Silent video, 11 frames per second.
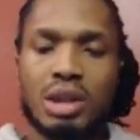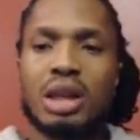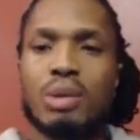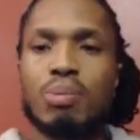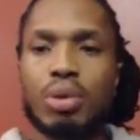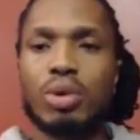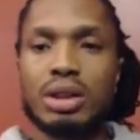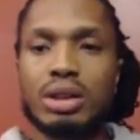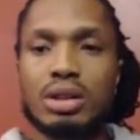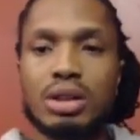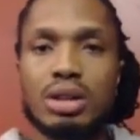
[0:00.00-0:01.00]
some key
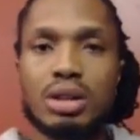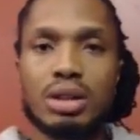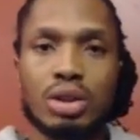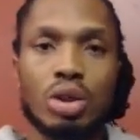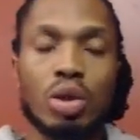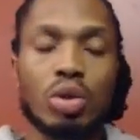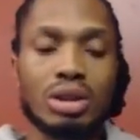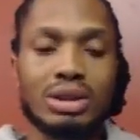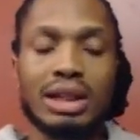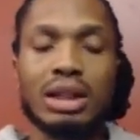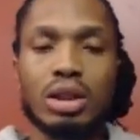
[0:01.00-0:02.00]
points,
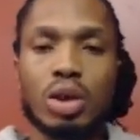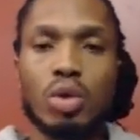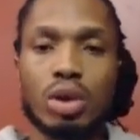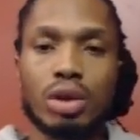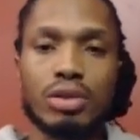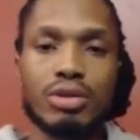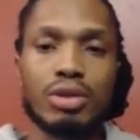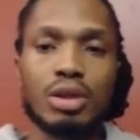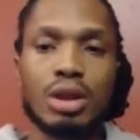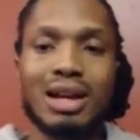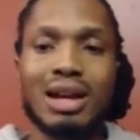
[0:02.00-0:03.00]
to take note
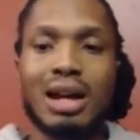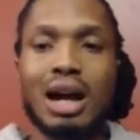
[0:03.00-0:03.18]
of.